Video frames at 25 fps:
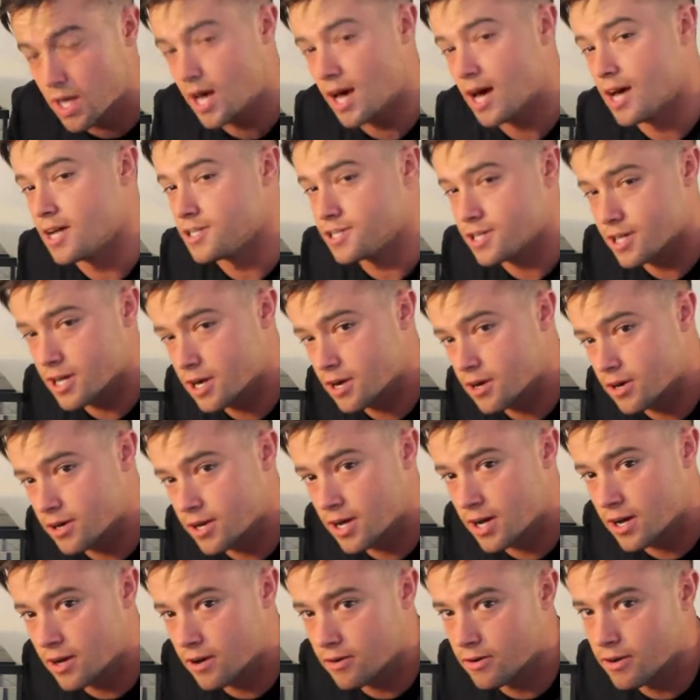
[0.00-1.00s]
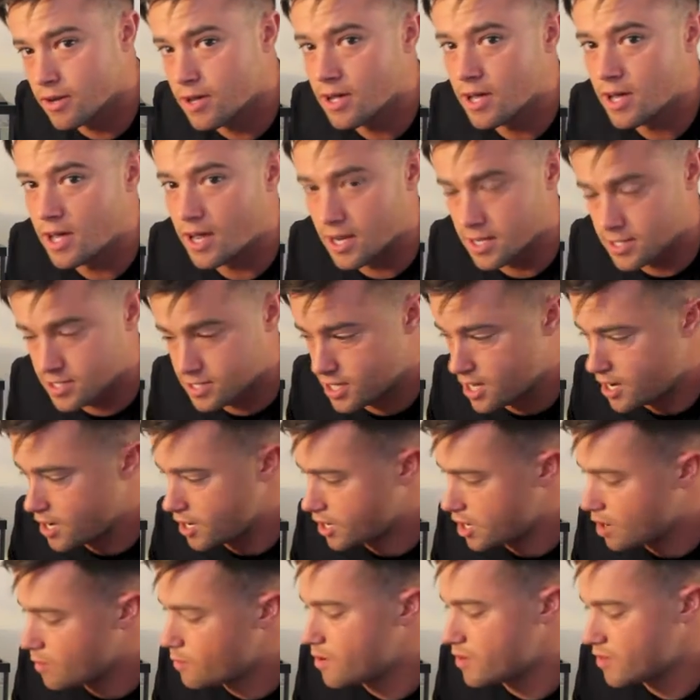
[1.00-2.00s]
a tear down and a setting
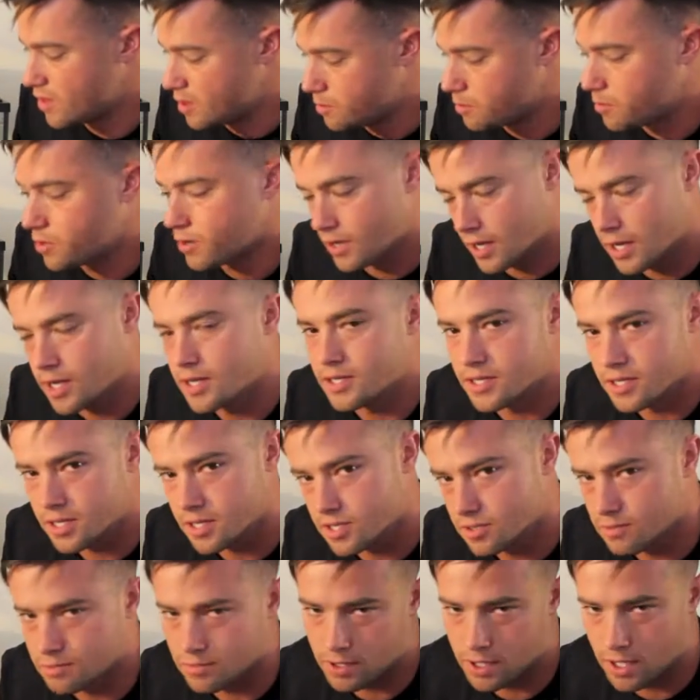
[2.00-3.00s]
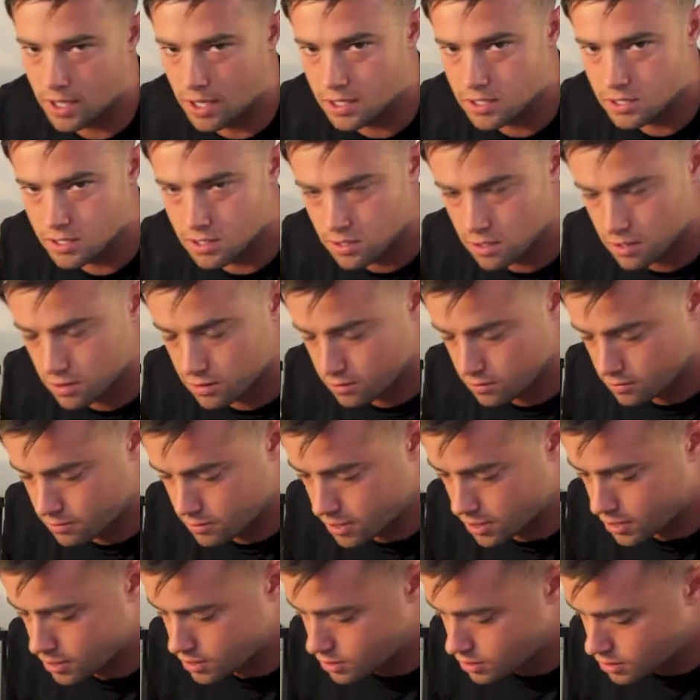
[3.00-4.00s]
up and then planting some plants along the
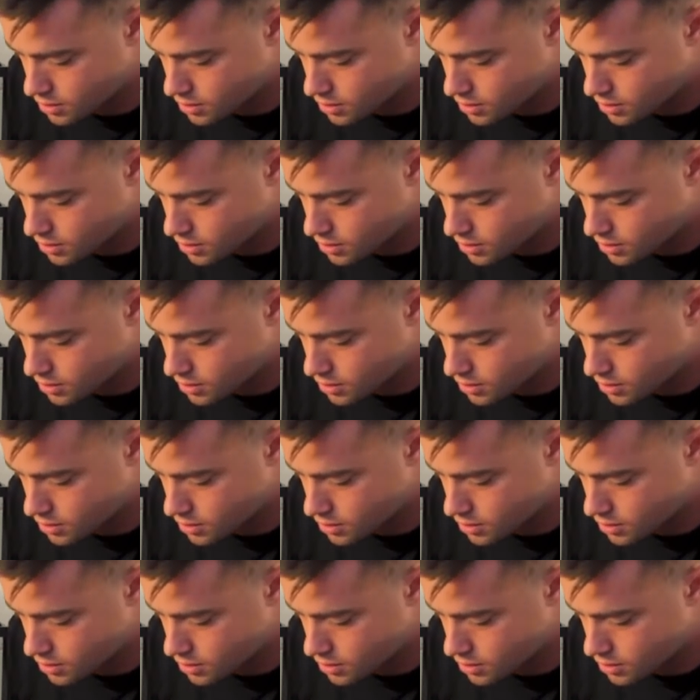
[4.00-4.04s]
way.